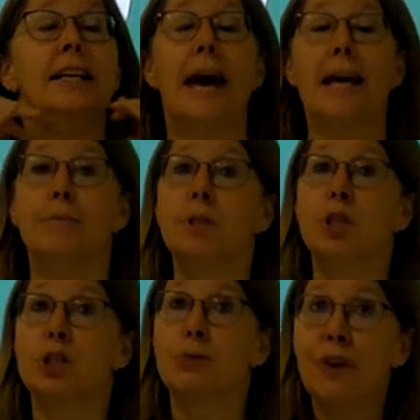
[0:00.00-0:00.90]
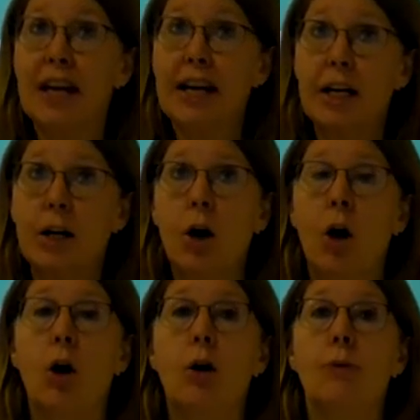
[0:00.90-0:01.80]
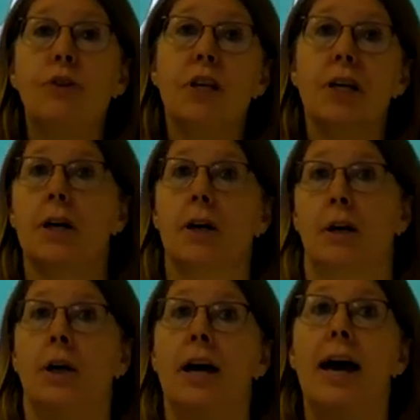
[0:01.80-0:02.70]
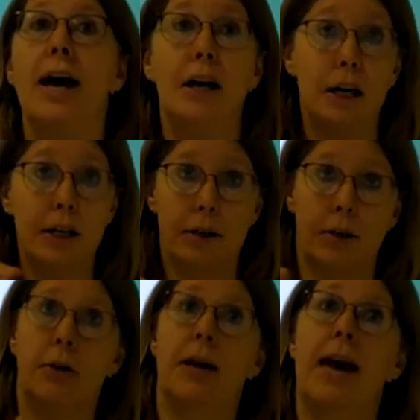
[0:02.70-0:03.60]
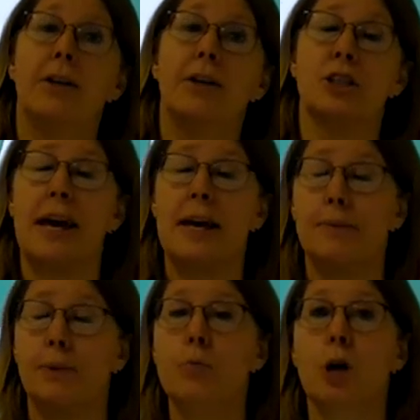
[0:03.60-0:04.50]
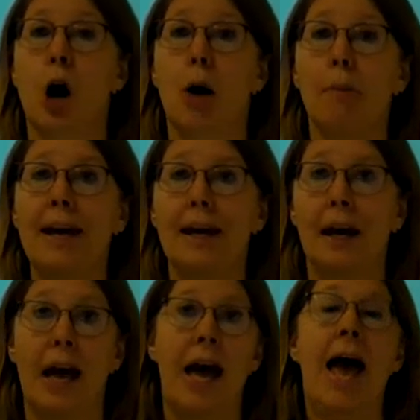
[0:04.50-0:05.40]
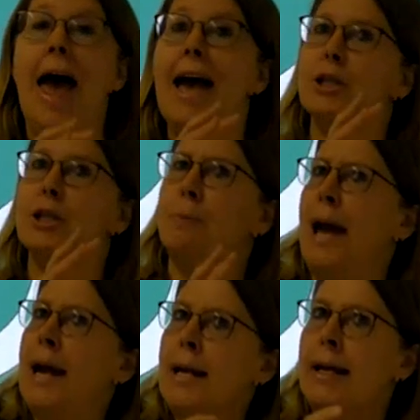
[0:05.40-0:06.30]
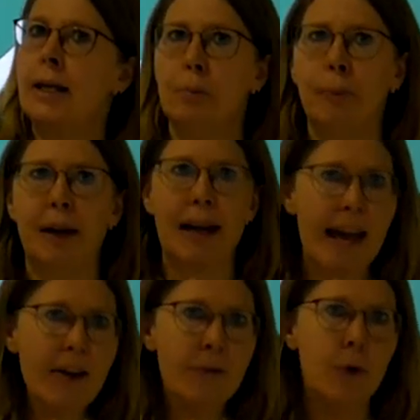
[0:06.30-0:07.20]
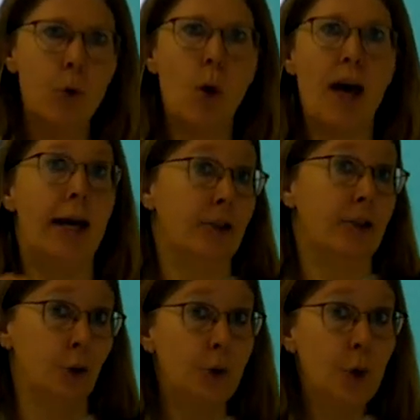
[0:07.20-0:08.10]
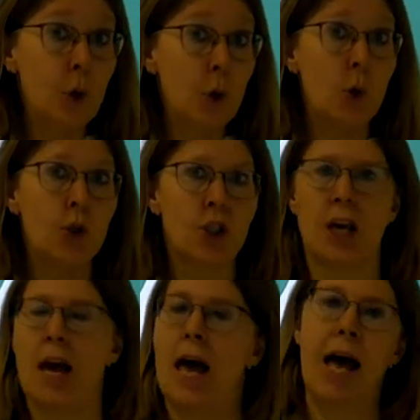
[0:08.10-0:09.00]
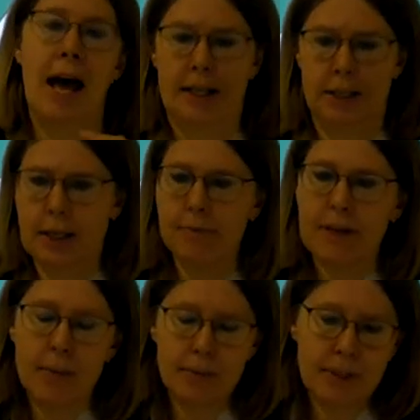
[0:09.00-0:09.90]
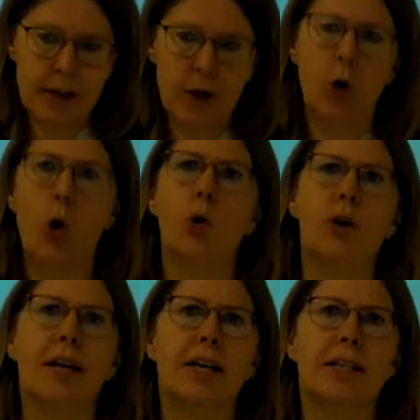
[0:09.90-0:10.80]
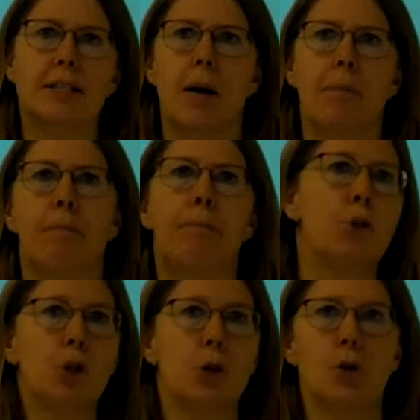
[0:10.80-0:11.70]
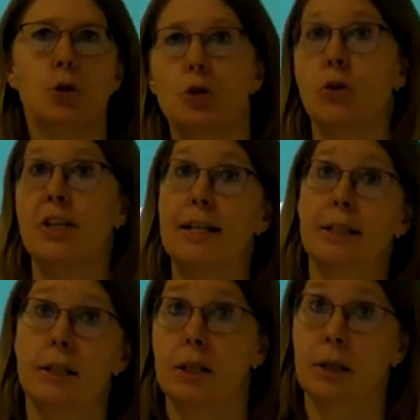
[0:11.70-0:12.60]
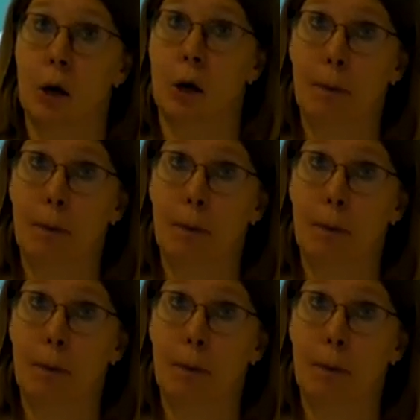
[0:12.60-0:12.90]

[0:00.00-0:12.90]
the atmosphere of the escape room coming, explaining in a playful way the rules, and sometimes there are already some puzzles to get the